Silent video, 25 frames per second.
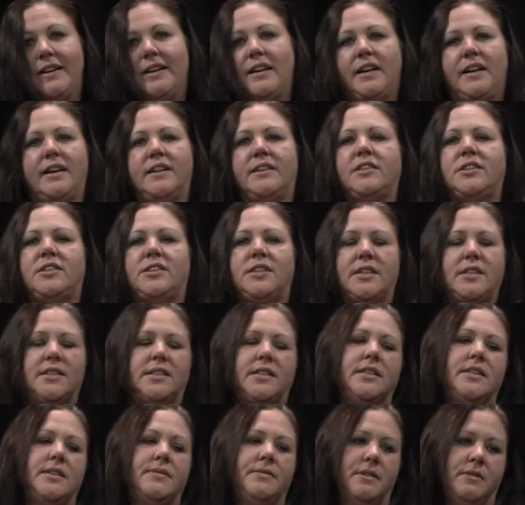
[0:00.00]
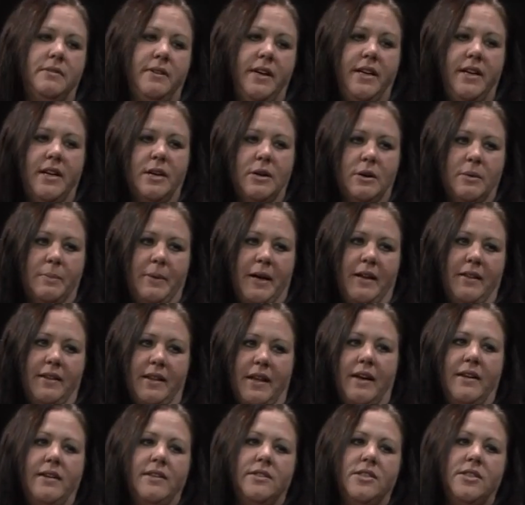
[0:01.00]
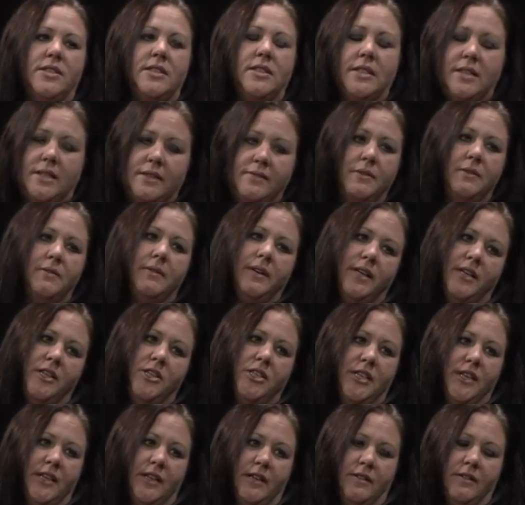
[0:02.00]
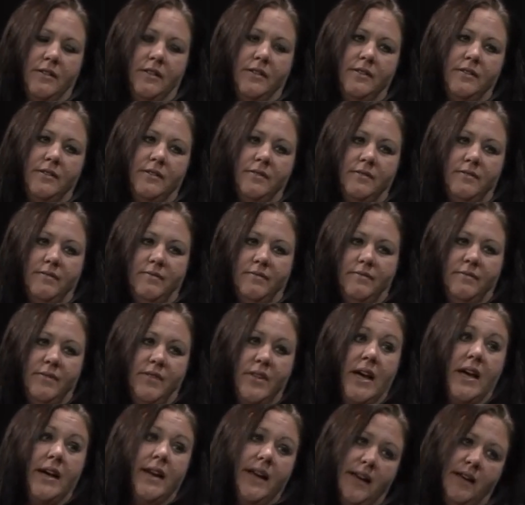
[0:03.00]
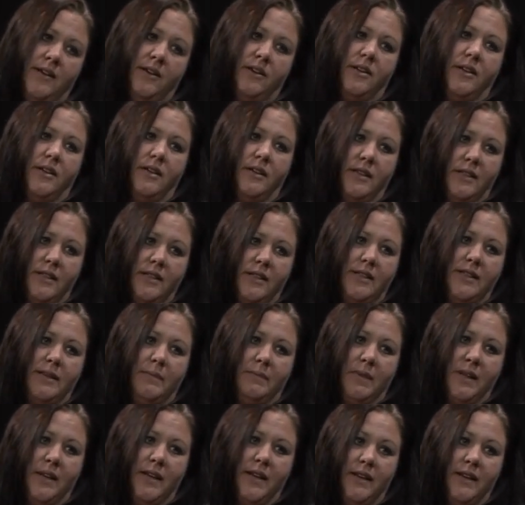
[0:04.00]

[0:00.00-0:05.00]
It's just a different way to go about that. It's just a different way to channel that anger into something.